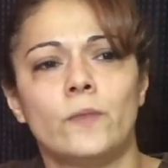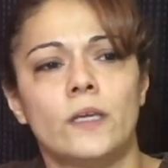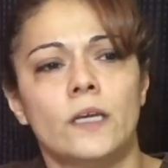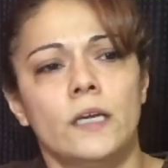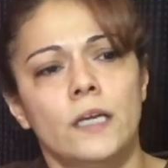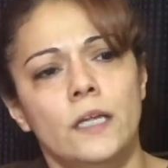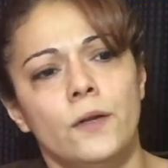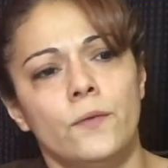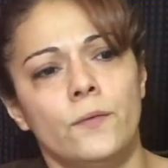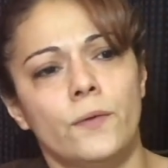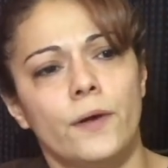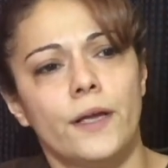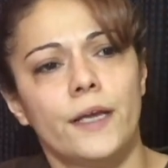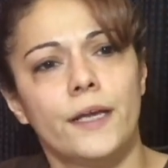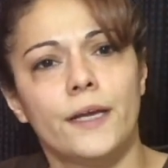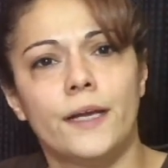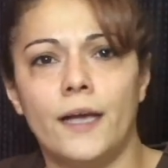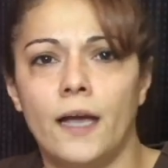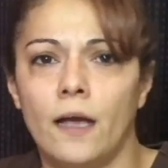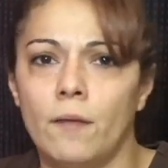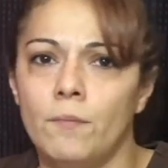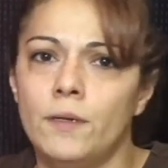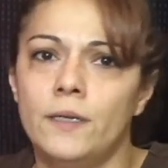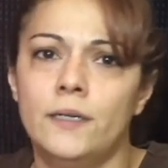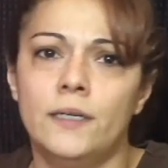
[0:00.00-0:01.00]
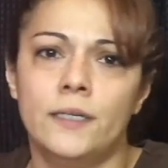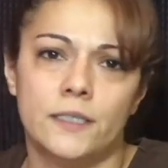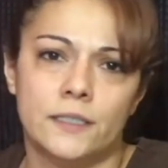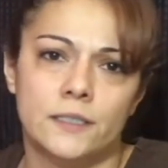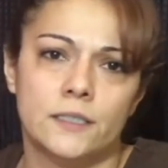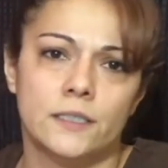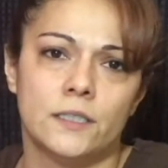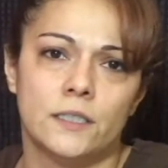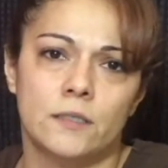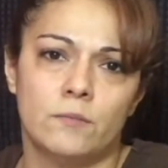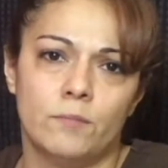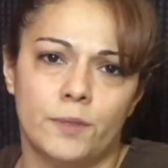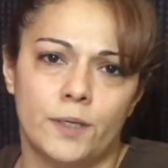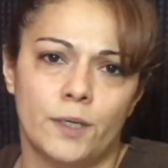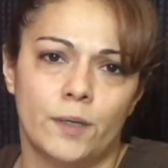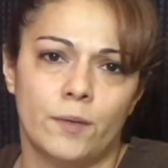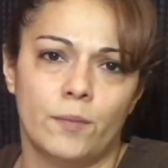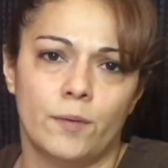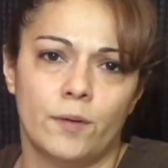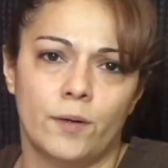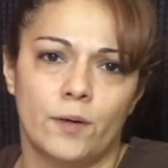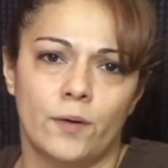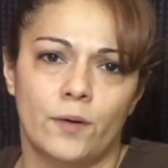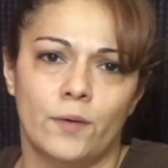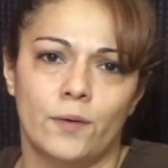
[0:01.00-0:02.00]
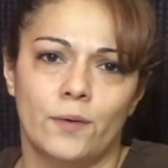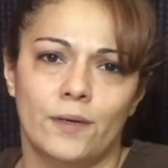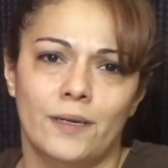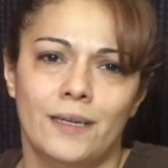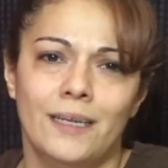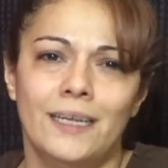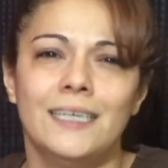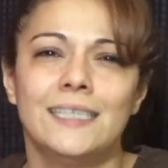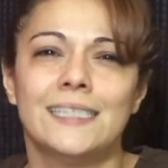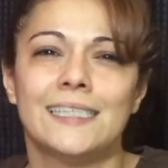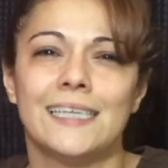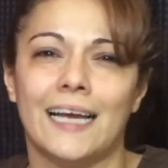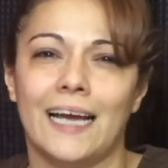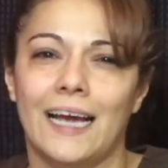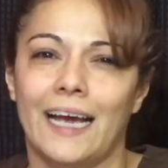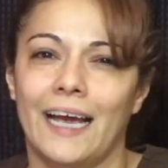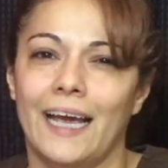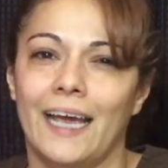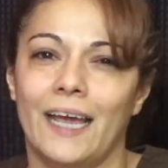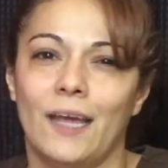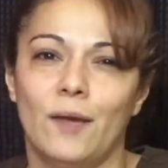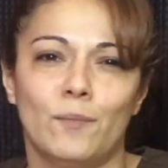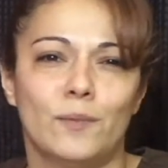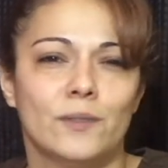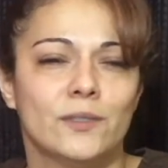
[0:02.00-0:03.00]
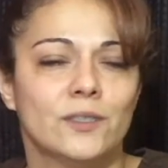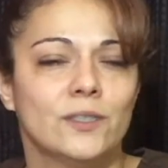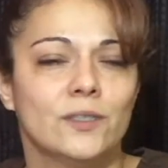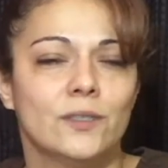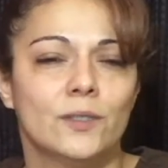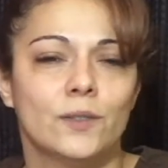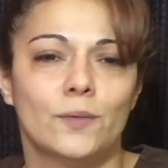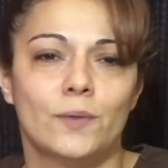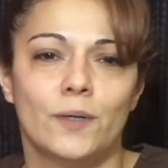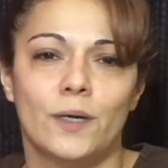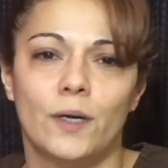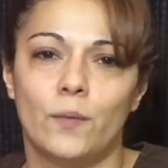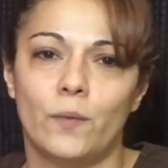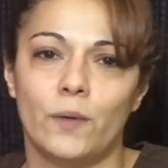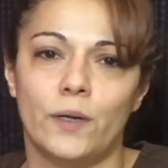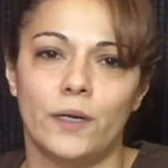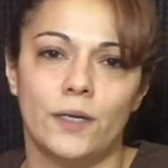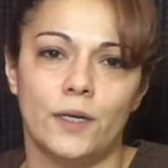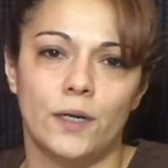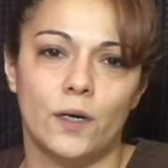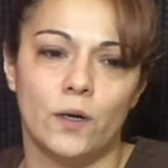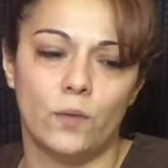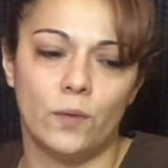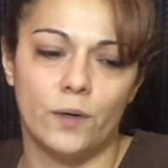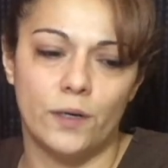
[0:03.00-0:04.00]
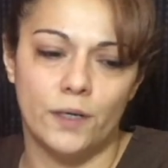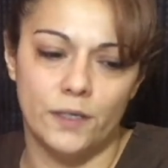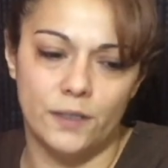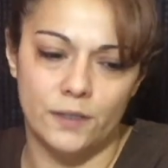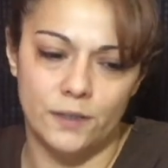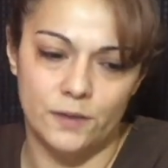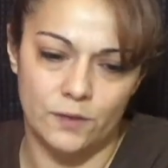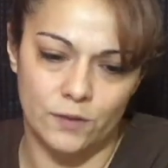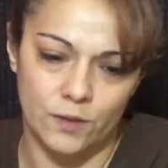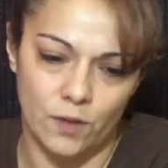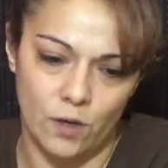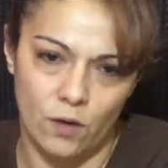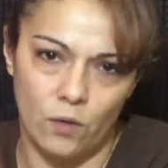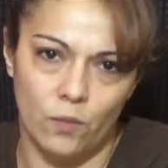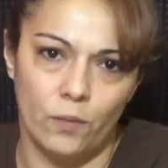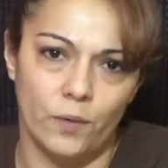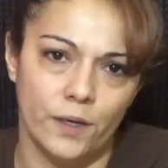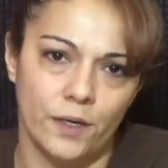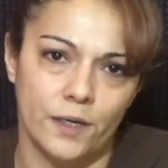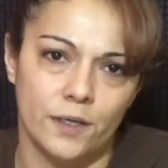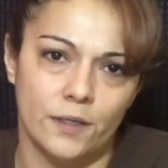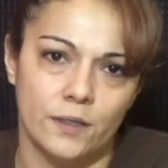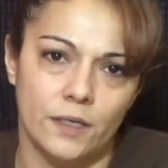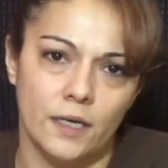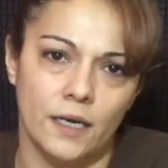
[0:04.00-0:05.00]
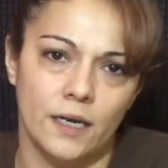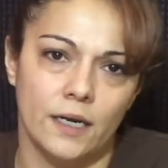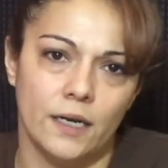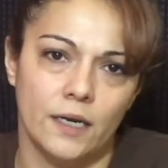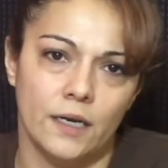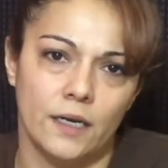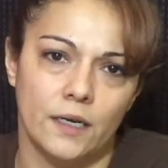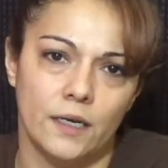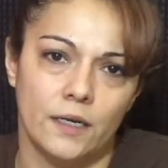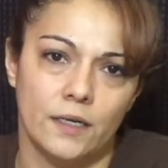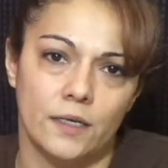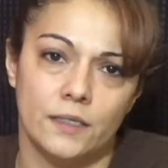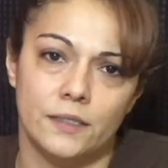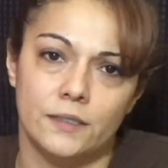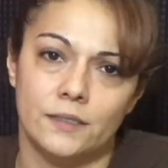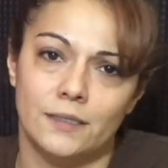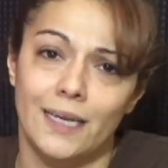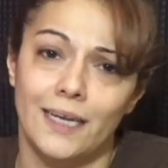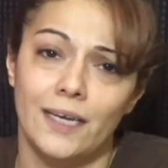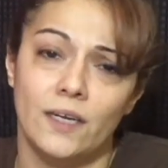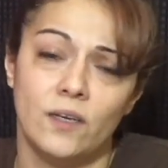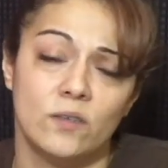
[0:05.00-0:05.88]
Anyway, it got me listening to Bobo, and he's all right, but you know what? We know where he's going with it, and he said